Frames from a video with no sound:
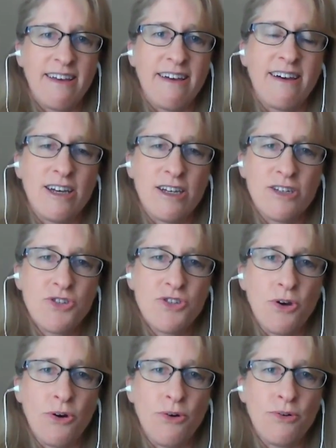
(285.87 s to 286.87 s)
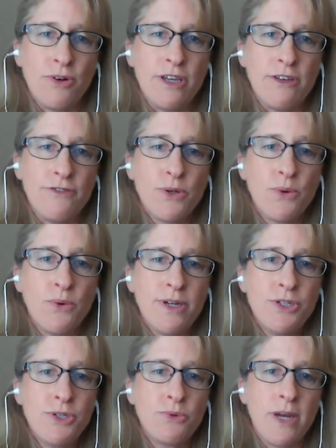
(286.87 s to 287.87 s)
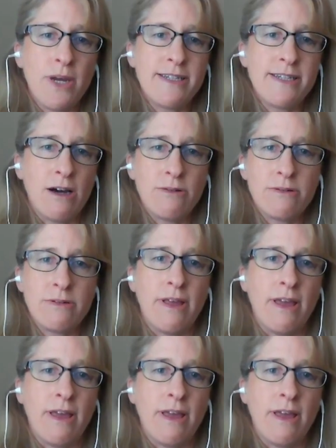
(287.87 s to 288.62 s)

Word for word: uh, so if you're going to rent out